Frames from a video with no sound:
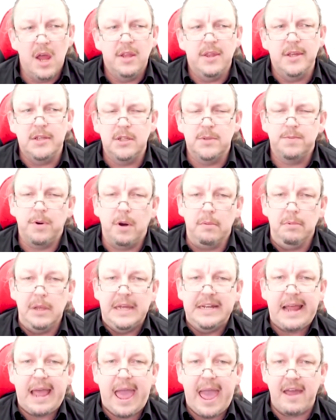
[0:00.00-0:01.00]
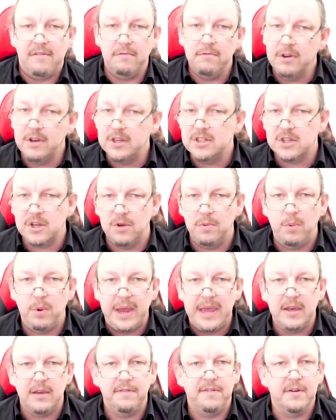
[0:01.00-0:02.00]
this is probably an at-risk
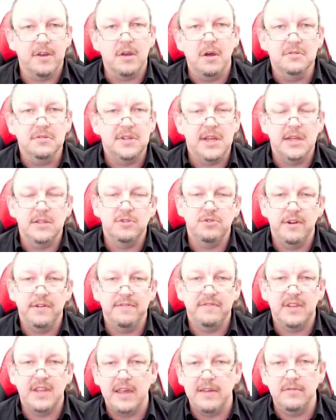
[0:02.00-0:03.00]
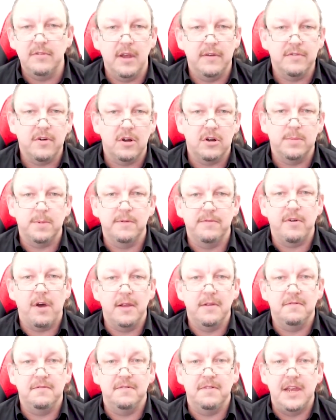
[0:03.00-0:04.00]
week for content drift, given I've got to
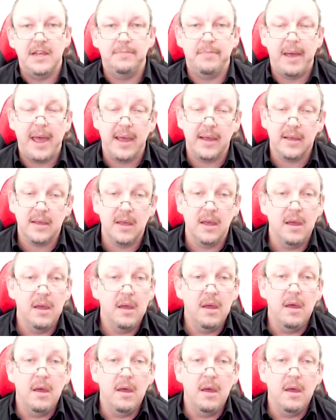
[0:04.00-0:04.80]
provide feedback